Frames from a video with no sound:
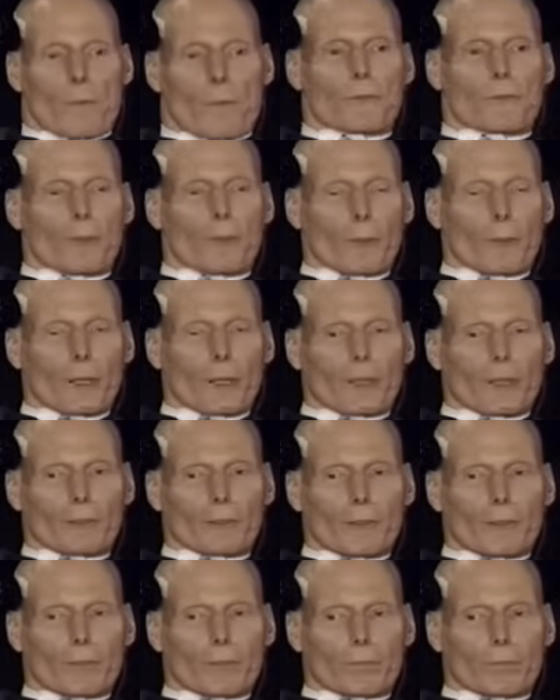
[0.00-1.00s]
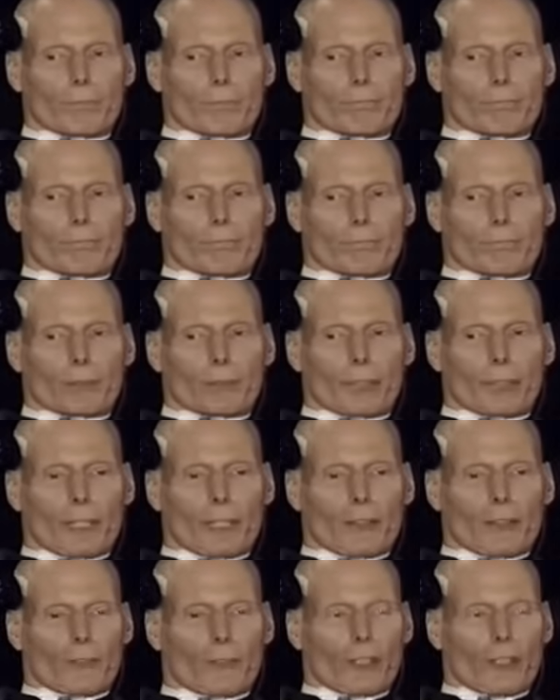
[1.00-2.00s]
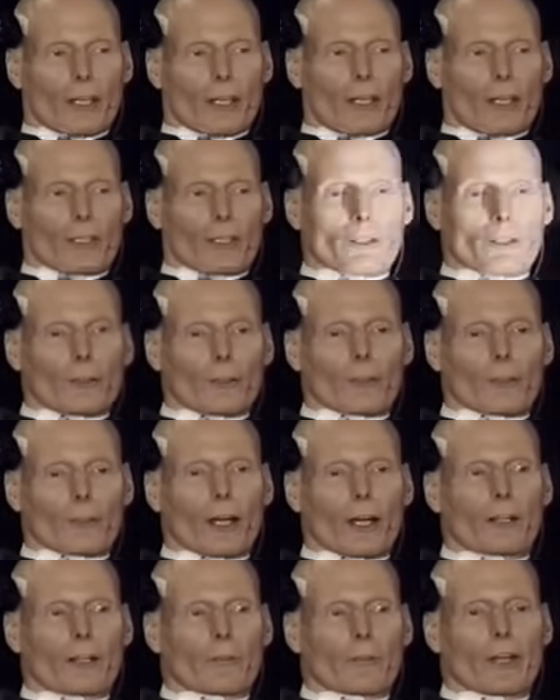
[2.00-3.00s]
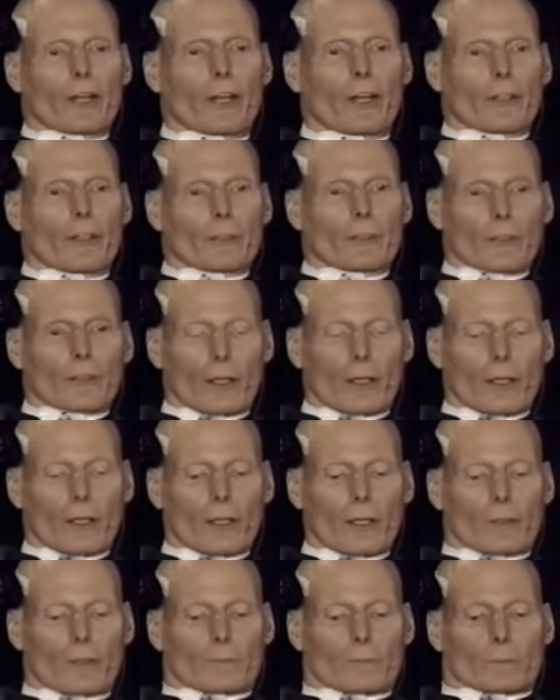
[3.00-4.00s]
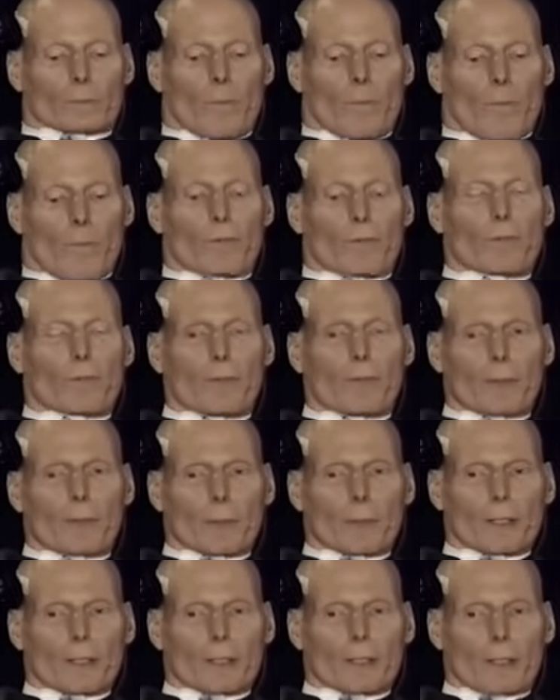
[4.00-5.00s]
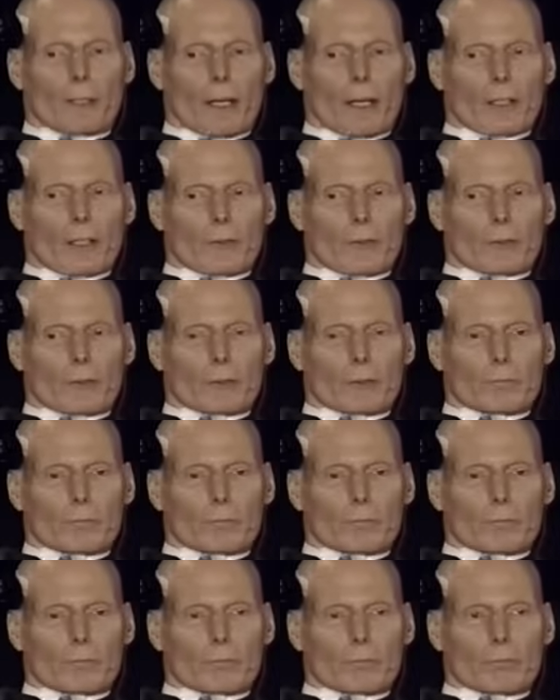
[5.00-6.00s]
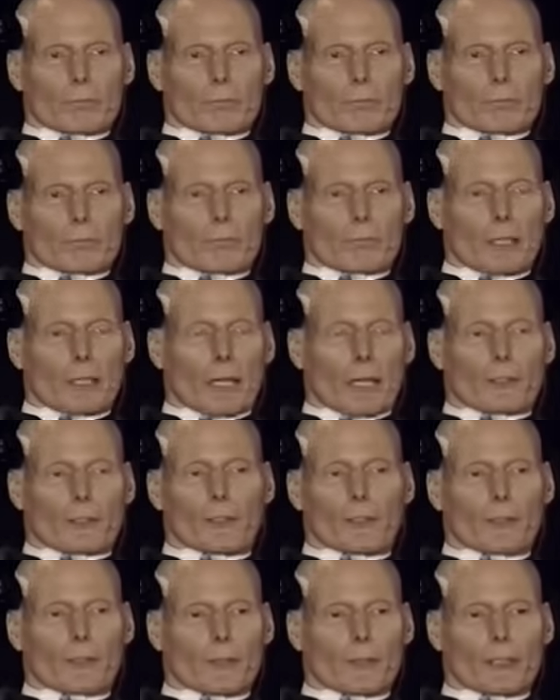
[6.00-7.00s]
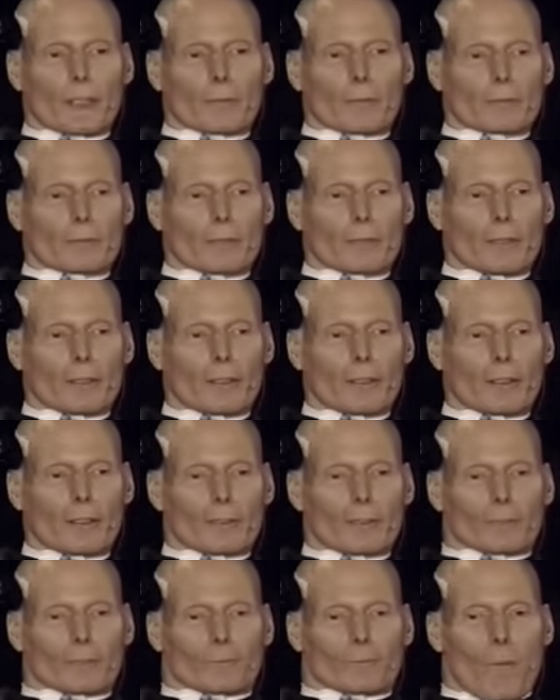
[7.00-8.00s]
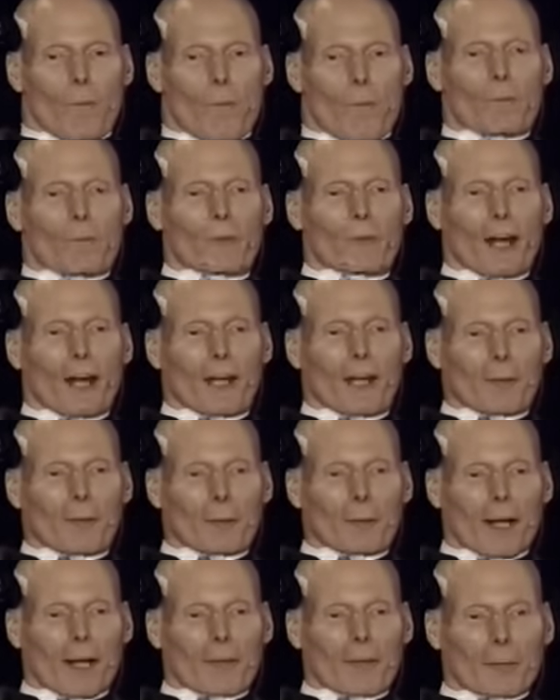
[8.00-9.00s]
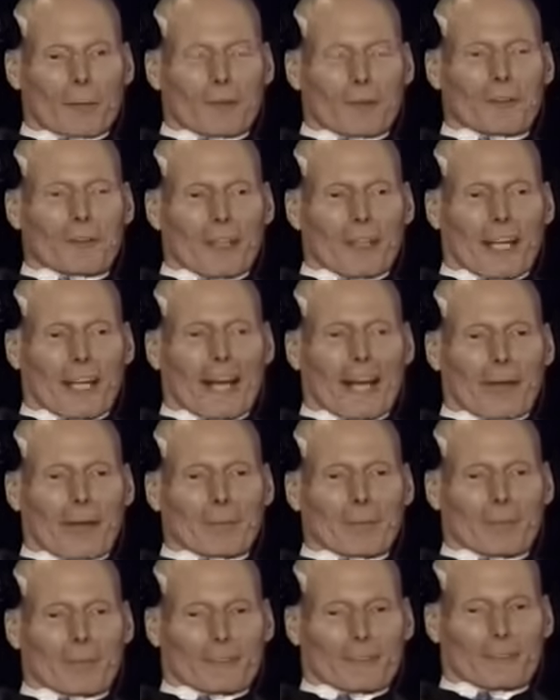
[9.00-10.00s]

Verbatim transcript: So when I just realized today that you're trying to raise $50 million, ah, you'll do it. Not a problem. It's going to happen.